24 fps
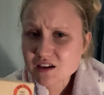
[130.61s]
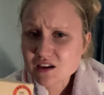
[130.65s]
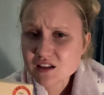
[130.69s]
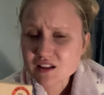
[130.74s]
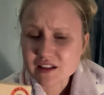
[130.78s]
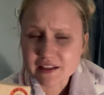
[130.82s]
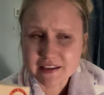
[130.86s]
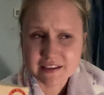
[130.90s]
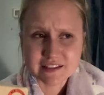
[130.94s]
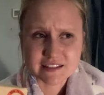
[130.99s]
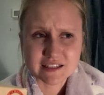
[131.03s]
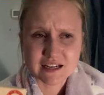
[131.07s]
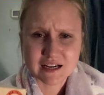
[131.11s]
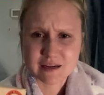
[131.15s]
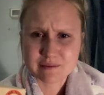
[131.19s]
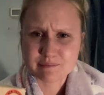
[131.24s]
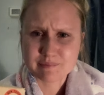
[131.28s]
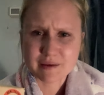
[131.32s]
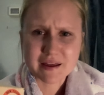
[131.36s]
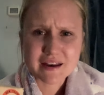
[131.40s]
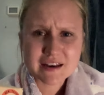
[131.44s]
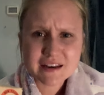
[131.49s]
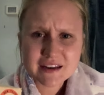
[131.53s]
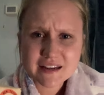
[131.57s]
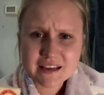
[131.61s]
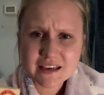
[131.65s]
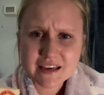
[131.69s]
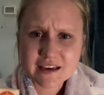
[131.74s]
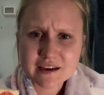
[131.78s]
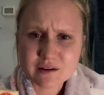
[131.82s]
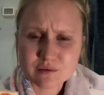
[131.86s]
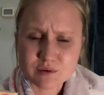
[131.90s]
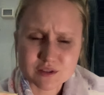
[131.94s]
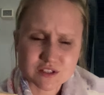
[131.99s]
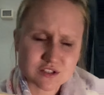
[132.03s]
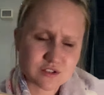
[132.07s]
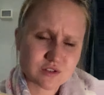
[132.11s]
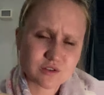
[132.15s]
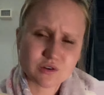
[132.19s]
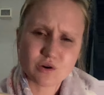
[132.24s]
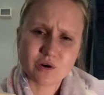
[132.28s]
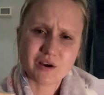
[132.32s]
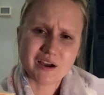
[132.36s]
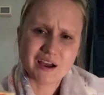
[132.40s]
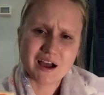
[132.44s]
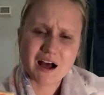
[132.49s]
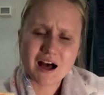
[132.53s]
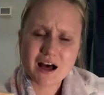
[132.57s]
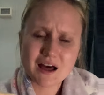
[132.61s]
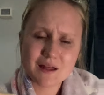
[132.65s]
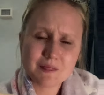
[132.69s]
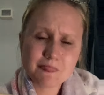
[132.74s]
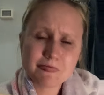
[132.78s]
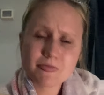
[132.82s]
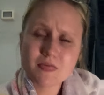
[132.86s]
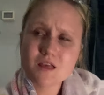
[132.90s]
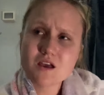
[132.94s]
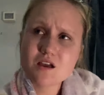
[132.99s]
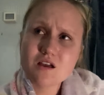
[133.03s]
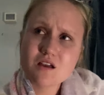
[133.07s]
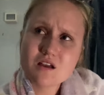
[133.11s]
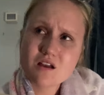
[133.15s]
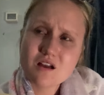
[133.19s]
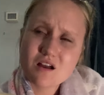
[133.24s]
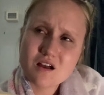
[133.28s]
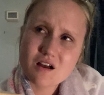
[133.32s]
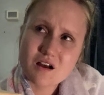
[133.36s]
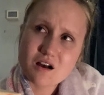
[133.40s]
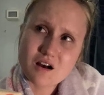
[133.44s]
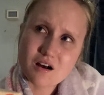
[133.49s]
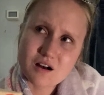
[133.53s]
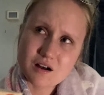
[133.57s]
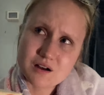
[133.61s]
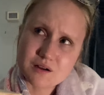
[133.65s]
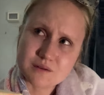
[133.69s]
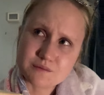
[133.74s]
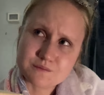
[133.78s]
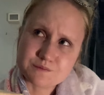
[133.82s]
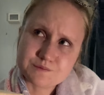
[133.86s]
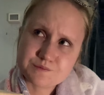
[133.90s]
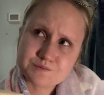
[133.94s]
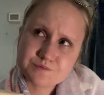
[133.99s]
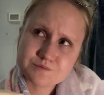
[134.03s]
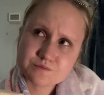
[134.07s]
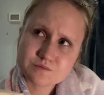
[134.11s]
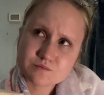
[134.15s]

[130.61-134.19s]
Like, did I bend it? What's going on? And